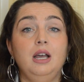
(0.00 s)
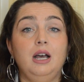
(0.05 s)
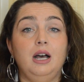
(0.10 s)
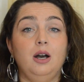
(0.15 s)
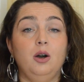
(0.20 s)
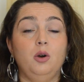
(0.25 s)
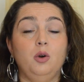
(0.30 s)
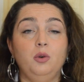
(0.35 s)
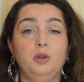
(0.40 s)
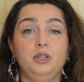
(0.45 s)

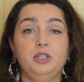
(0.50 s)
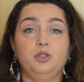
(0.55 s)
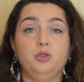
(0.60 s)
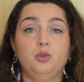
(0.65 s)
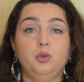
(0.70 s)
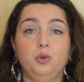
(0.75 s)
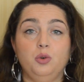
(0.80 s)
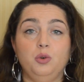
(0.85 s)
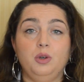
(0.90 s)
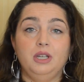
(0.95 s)
I always
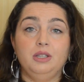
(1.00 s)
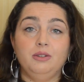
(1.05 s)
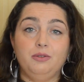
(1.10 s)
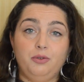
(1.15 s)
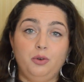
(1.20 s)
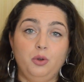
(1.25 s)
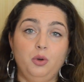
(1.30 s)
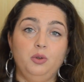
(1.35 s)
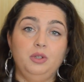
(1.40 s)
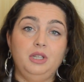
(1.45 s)
go and
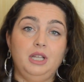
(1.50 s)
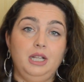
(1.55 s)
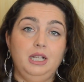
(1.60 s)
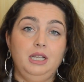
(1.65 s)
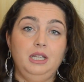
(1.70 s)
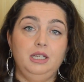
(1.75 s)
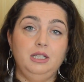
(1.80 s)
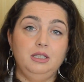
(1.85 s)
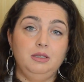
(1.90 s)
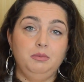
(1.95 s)
follow
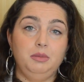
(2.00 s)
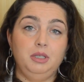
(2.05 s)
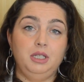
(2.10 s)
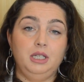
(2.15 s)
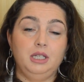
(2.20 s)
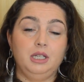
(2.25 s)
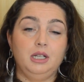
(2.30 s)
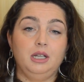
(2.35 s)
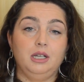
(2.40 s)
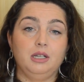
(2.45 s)
that lead,
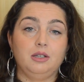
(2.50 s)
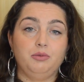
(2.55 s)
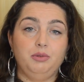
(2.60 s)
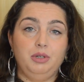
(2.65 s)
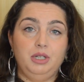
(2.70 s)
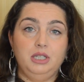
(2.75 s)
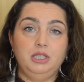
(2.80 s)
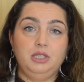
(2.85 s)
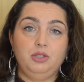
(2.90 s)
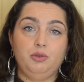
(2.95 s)
meaning like
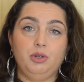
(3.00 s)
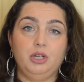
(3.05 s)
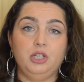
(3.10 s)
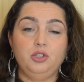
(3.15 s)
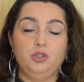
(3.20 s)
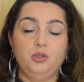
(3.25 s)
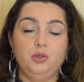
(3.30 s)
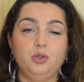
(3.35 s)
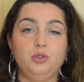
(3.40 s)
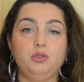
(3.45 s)
really
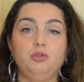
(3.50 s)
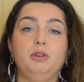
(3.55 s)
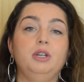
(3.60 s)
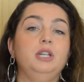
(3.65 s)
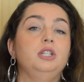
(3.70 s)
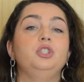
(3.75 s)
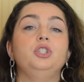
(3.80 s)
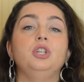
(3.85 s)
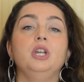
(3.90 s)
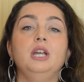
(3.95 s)
stretch, no
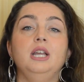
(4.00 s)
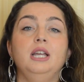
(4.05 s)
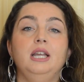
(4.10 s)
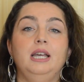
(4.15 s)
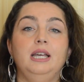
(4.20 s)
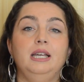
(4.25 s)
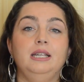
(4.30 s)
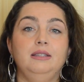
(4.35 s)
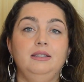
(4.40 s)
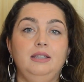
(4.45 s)
stretch,
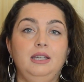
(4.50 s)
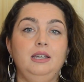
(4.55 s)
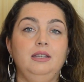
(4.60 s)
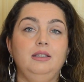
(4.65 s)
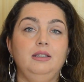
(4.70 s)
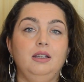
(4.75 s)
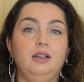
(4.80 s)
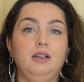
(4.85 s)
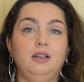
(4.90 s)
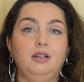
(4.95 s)
and then